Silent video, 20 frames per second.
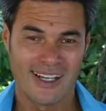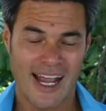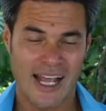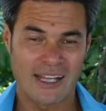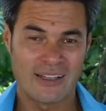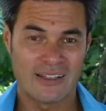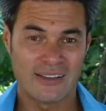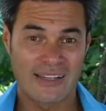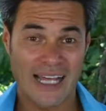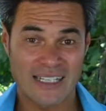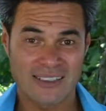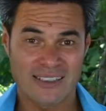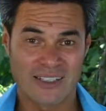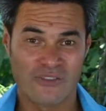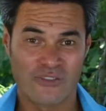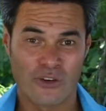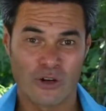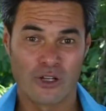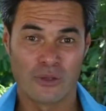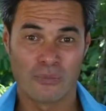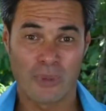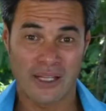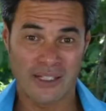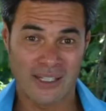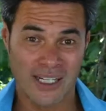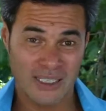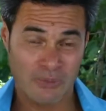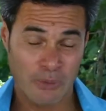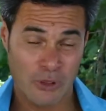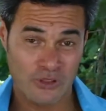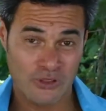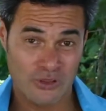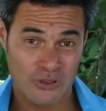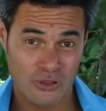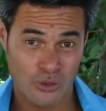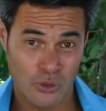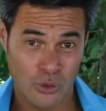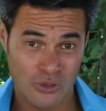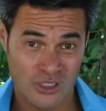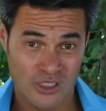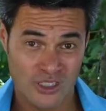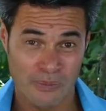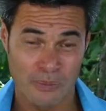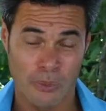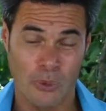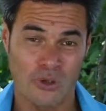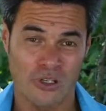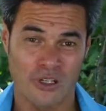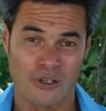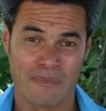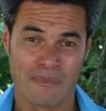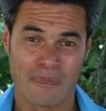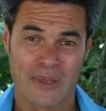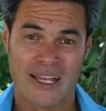And then that's then followed by the next person called the supporter.